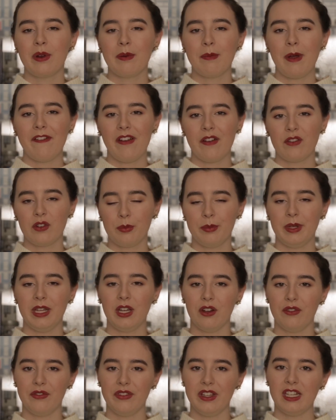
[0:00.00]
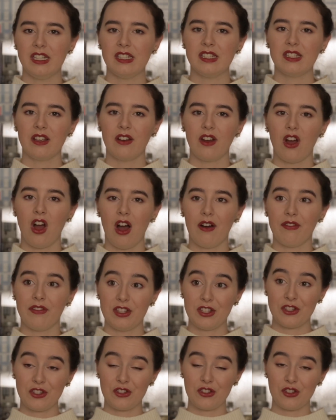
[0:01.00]
of my favorite POVs off
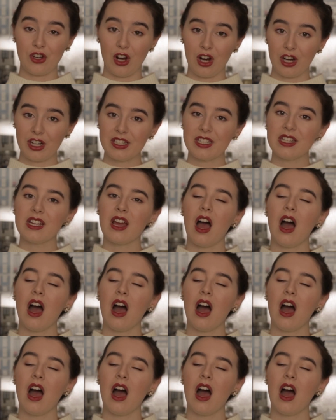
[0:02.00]
the start.